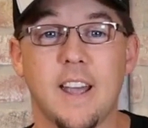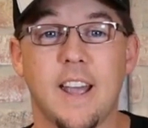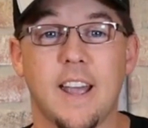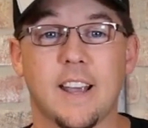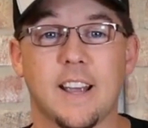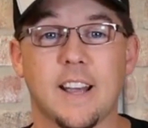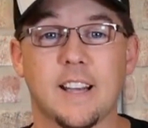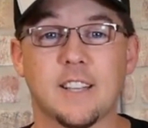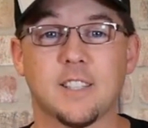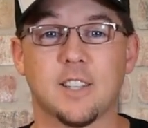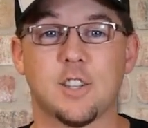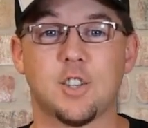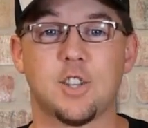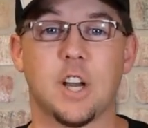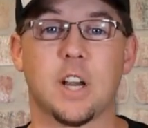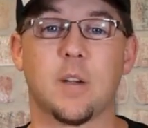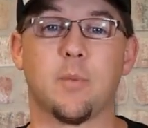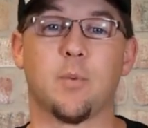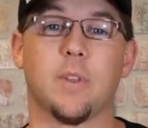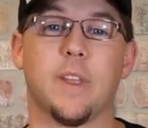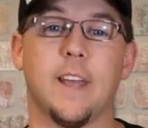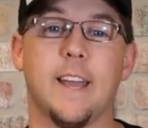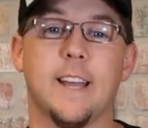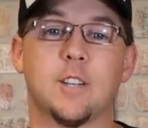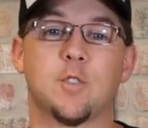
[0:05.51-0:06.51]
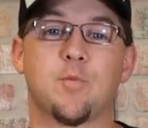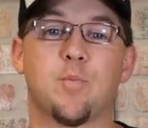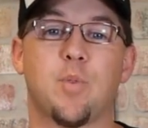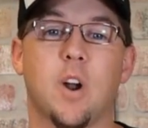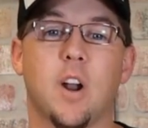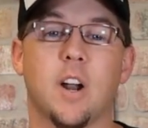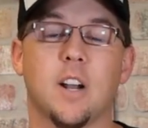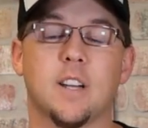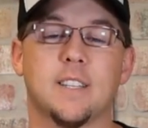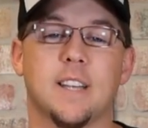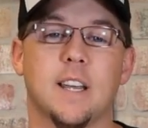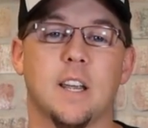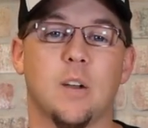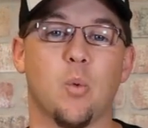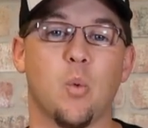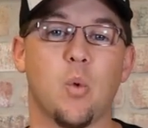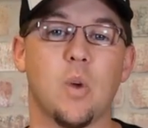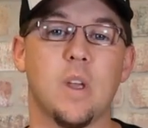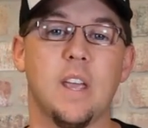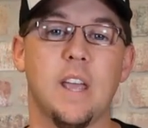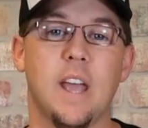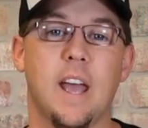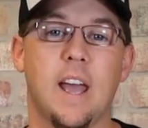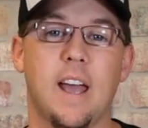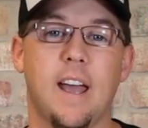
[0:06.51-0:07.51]
Hey guys, it's Jacob with Edge Products, and
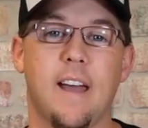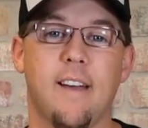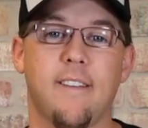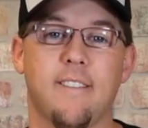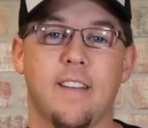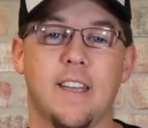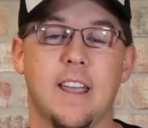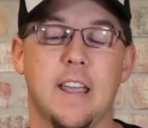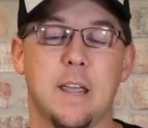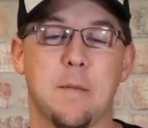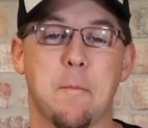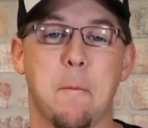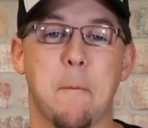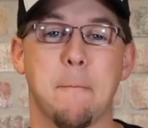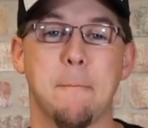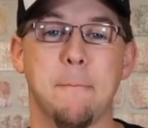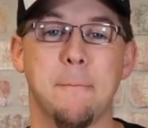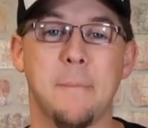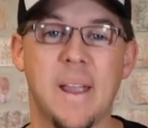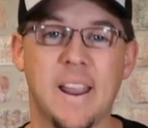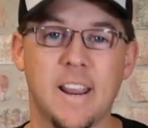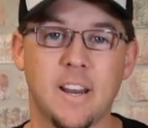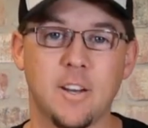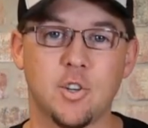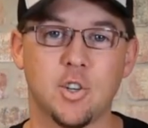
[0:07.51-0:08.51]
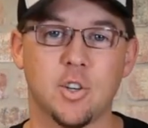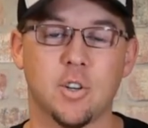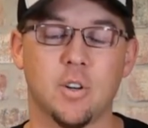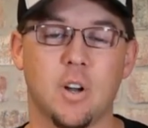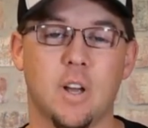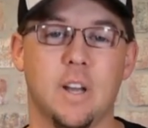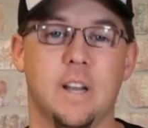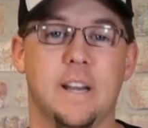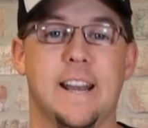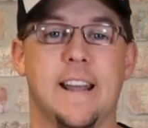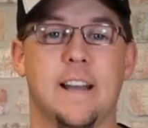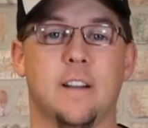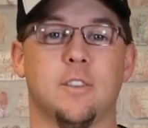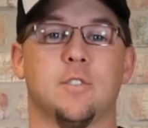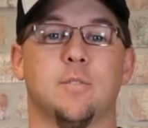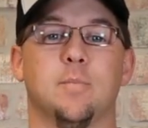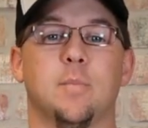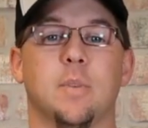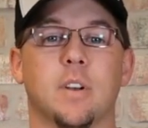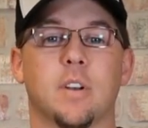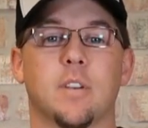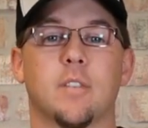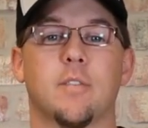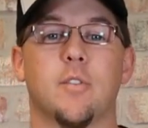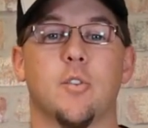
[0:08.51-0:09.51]
we have a major
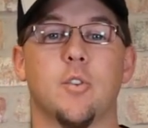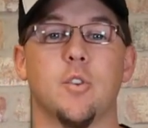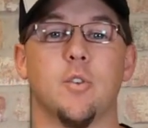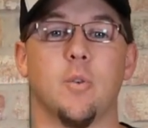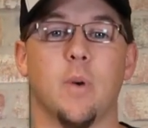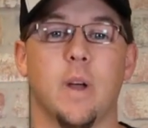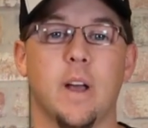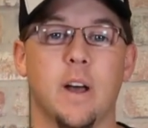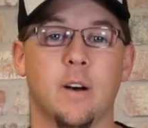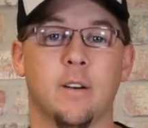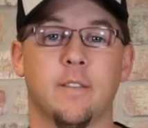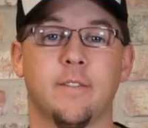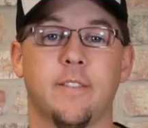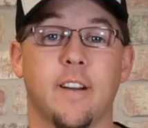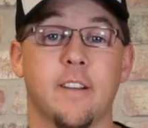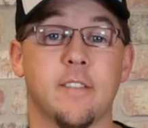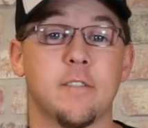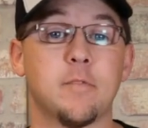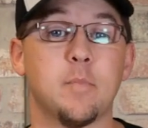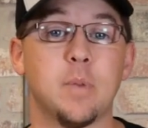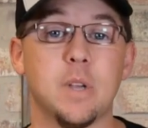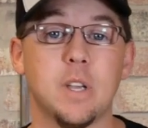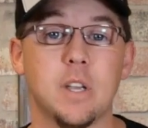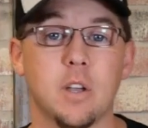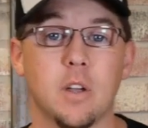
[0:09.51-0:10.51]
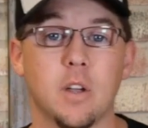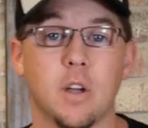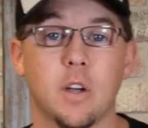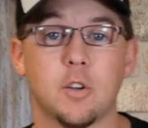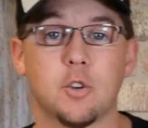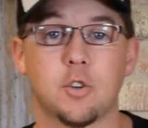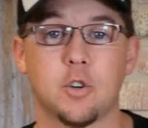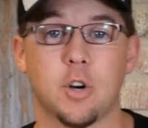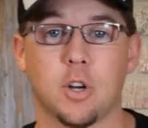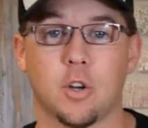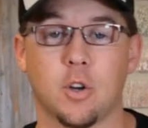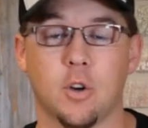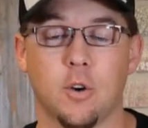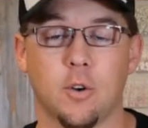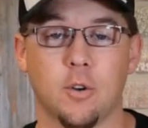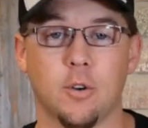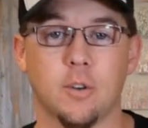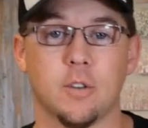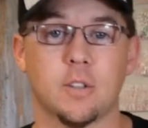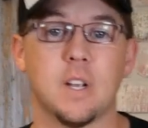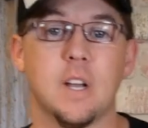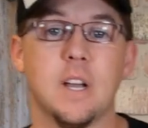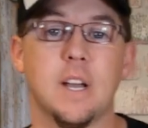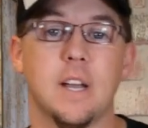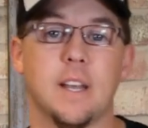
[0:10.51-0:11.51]
announcement for you L5P truck
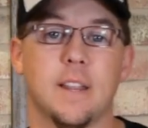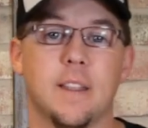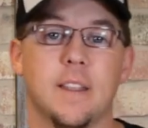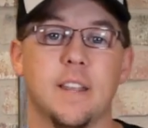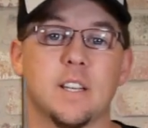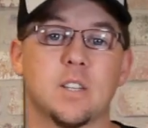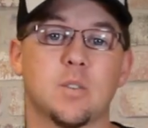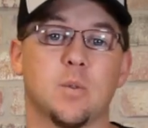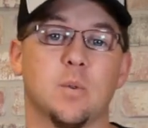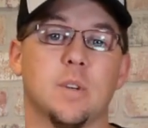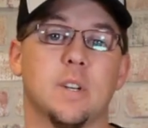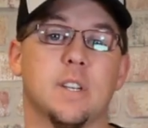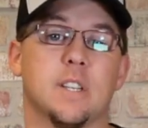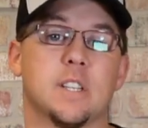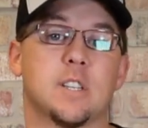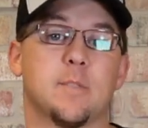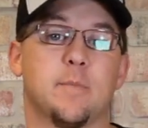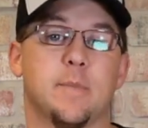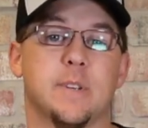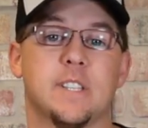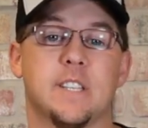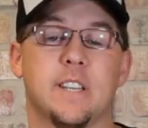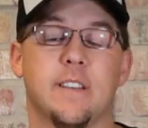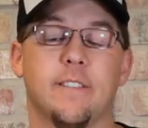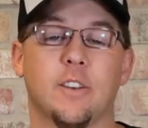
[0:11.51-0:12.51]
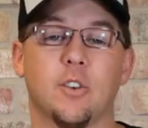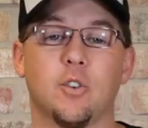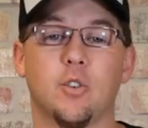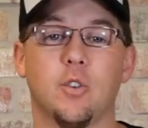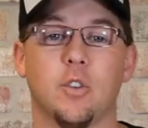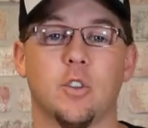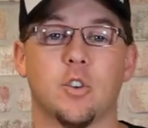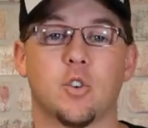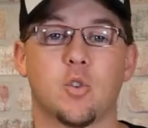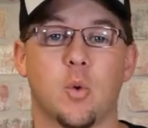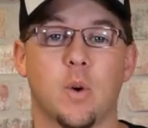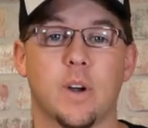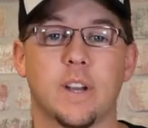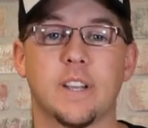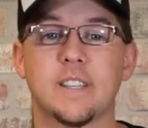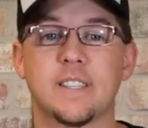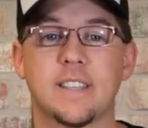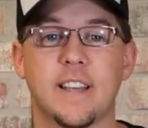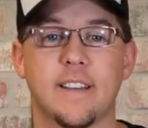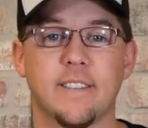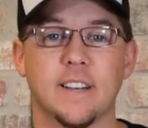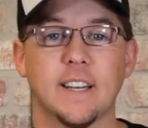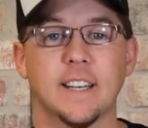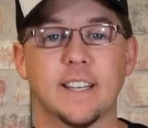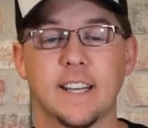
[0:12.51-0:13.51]
owners. This one is specific to the
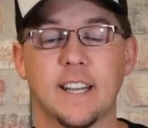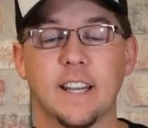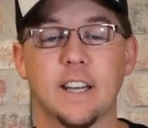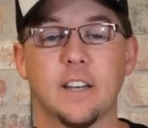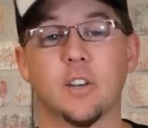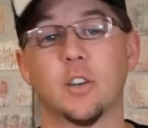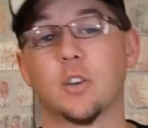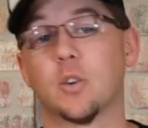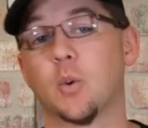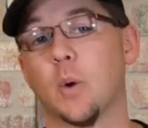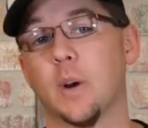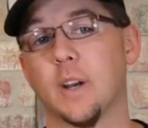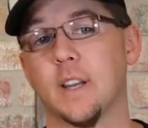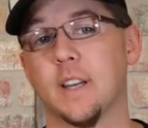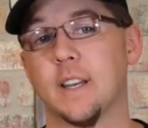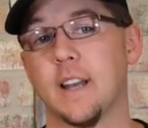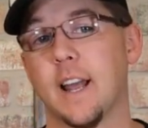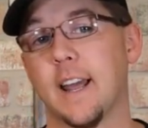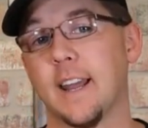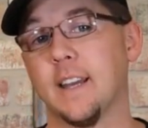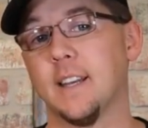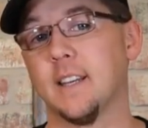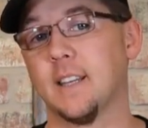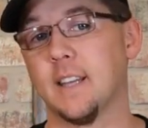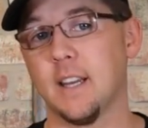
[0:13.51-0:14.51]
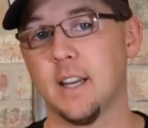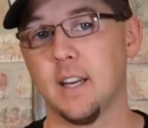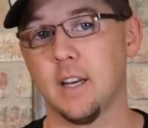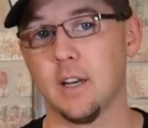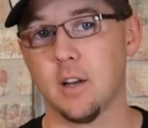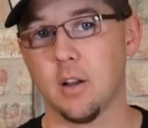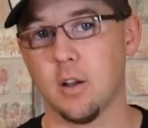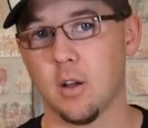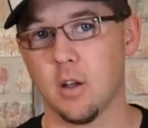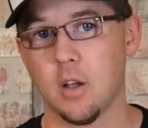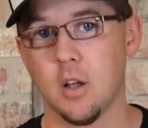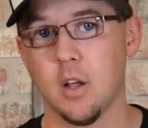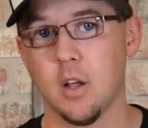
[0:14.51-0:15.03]
2017 to 2019